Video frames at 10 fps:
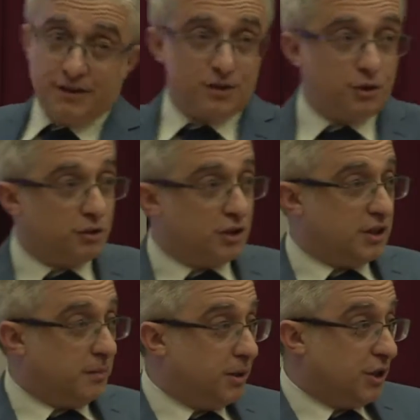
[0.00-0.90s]
is using
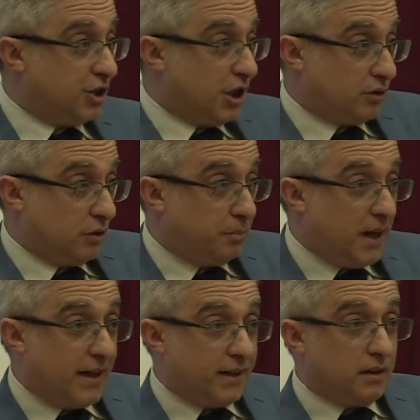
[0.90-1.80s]
the British House of
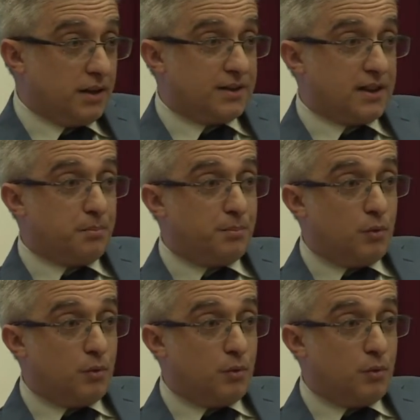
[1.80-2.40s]
Parliament is that